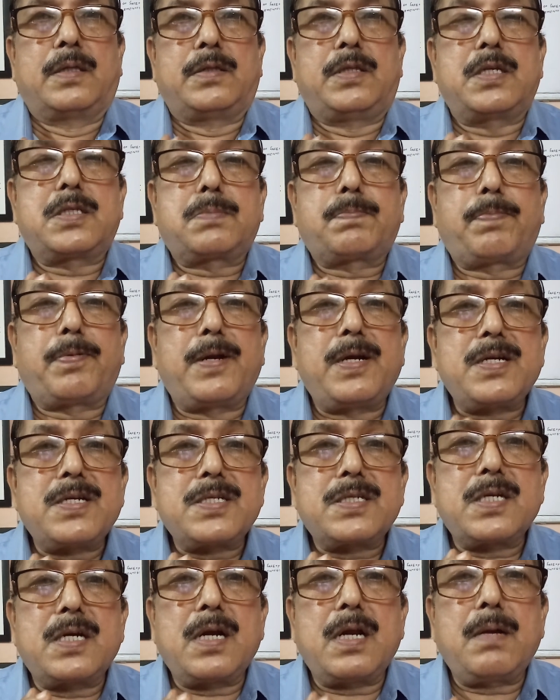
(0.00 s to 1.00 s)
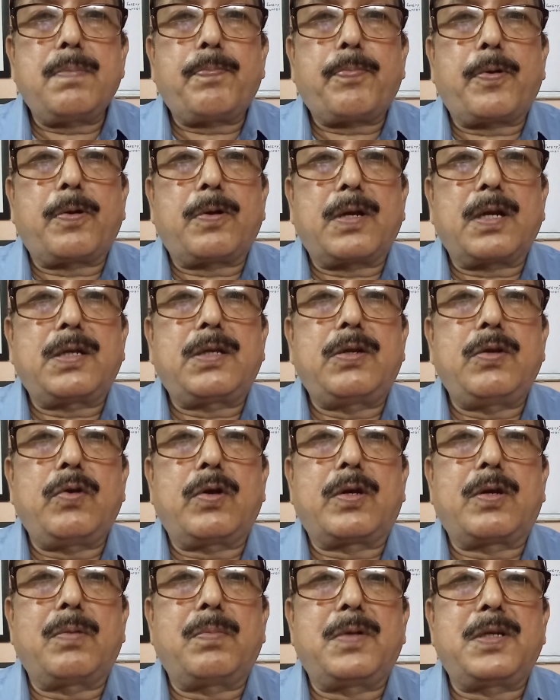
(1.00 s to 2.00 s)
This personal
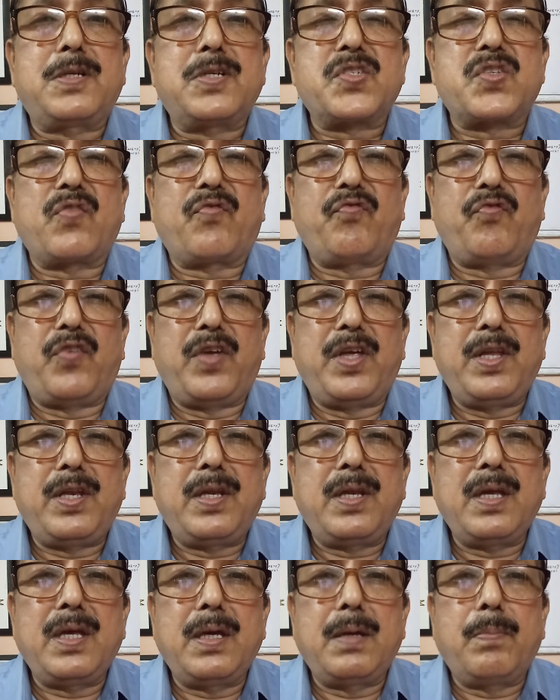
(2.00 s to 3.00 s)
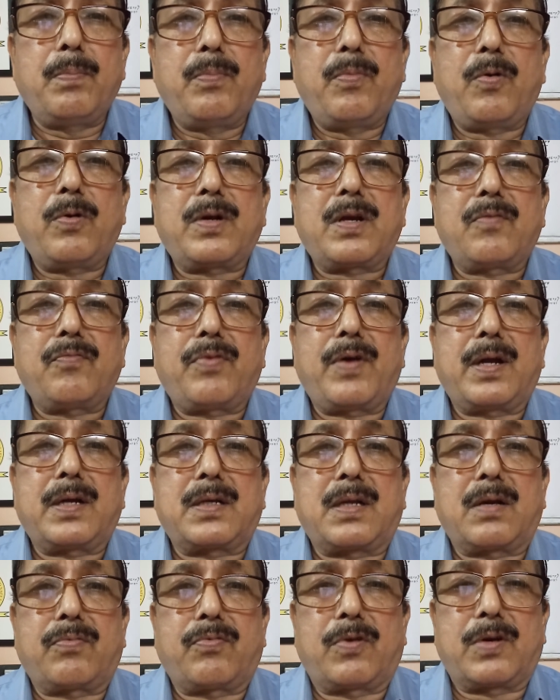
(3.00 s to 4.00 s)
protective equipment is a very important
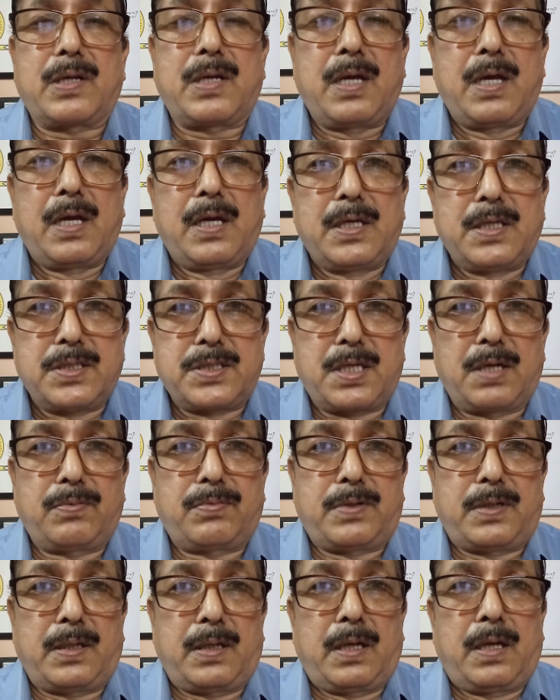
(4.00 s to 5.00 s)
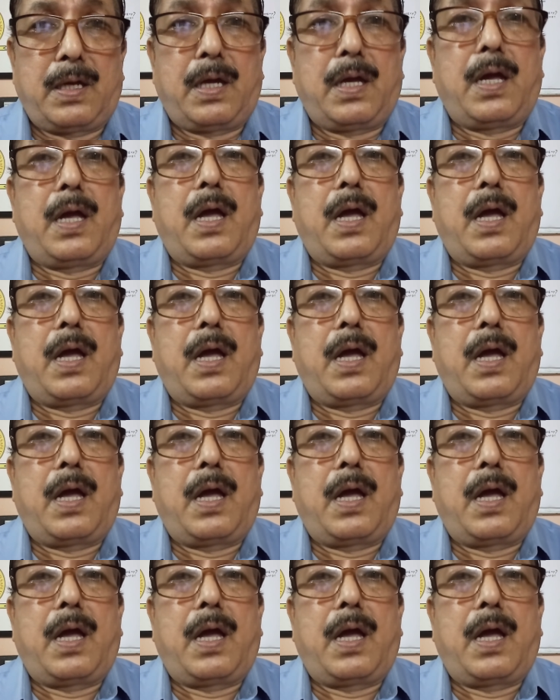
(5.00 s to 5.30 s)
factor for a safety.